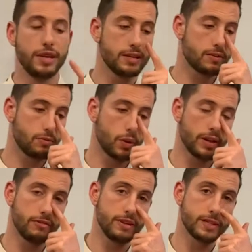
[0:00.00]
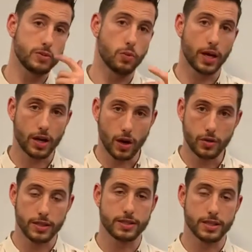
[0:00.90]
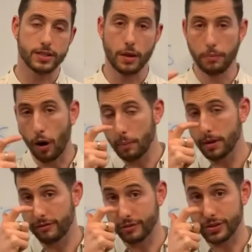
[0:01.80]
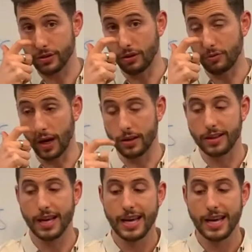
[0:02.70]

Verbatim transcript: Re- one of the reasons why gold is so popular for a store of wealth